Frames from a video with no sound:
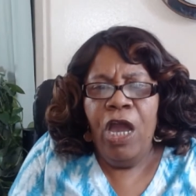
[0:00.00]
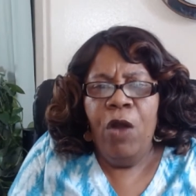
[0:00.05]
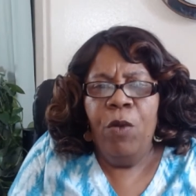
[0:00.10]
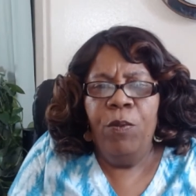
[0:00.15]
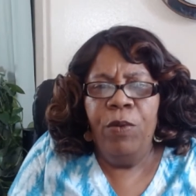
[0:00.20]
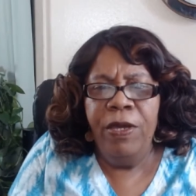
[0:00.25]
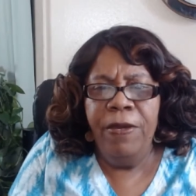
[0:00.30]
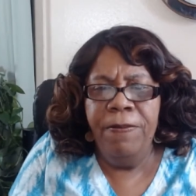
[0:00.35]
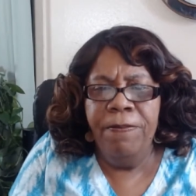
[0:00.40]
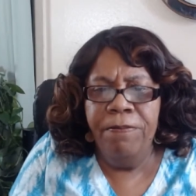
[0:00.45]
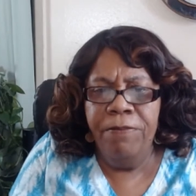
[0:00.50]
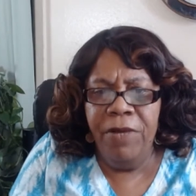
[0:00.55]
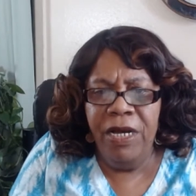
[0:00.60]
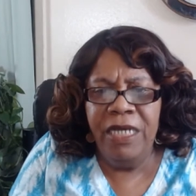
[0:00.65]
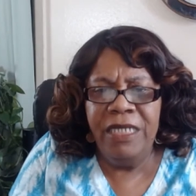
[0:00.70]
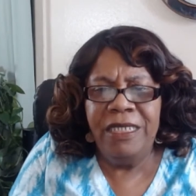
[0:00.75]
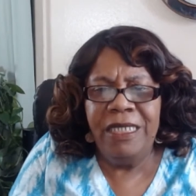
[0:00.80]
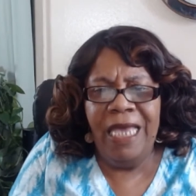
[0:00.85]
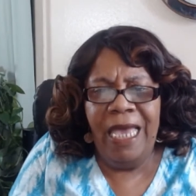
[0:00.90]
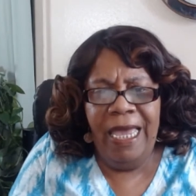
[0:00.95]
We
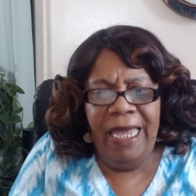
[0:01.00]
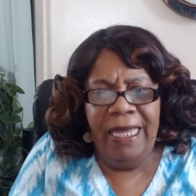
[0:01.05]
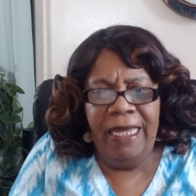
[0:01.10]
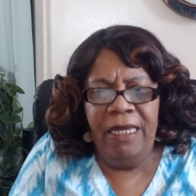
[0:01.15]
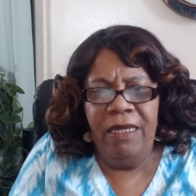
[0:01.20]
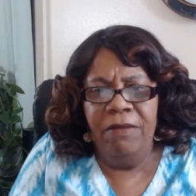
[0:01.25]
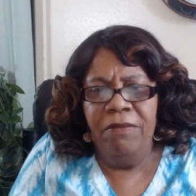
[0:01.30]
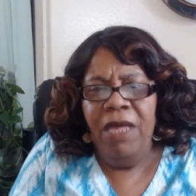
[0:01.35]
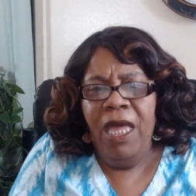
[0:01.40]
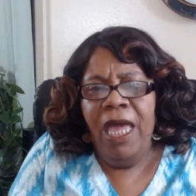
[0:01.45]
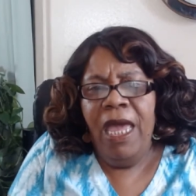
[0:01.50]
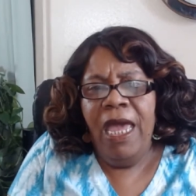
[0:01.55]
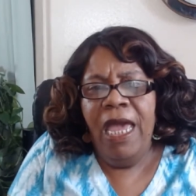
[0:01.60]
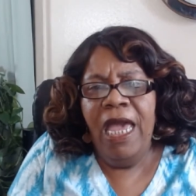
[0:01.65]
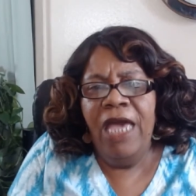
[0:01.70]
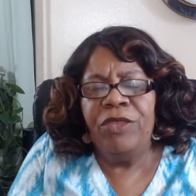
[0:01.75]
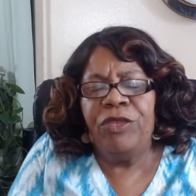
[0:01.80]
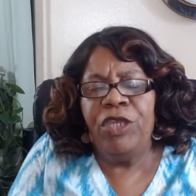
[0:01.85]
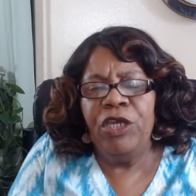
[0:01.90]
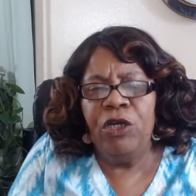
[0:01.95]
must aim
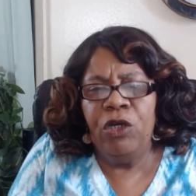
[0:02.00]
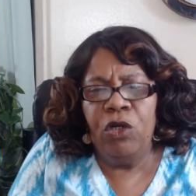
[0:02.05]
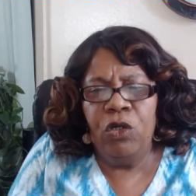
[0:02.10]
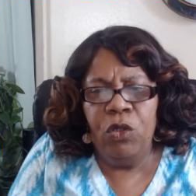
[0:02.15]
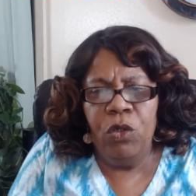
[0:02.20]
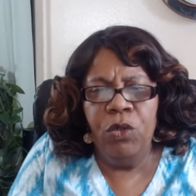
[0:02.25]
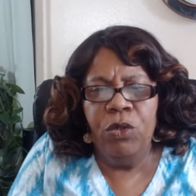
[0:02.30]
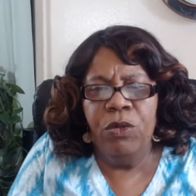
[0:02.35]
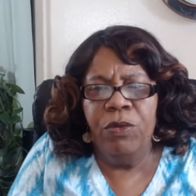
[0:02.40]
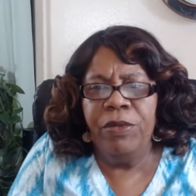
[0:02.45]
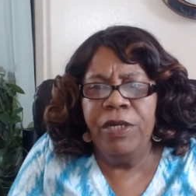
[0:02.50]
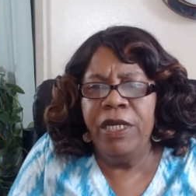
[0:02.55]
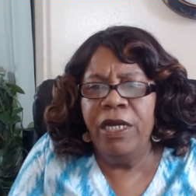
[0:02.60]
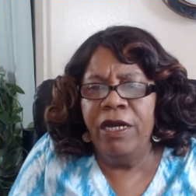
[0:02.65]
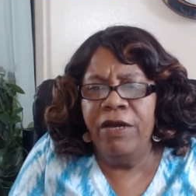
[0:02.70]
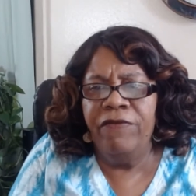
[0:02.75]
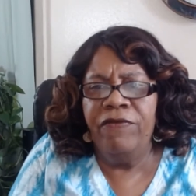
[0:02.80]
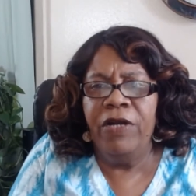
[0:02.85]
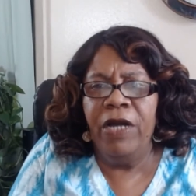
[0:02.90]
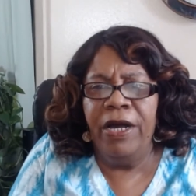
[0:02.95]
at the glory
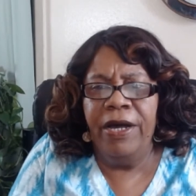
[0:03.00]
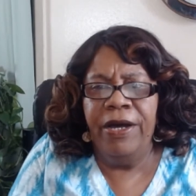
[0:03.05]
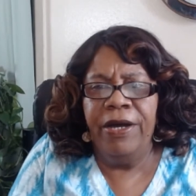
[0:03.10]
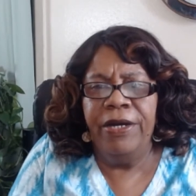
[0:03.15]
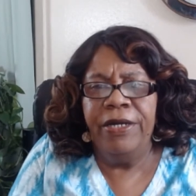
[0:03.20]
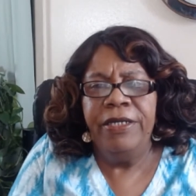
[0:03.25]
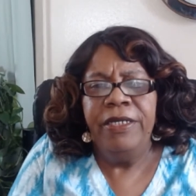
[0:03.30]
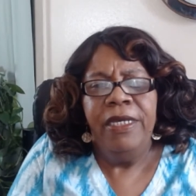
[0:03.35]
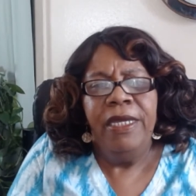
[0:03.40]
of God.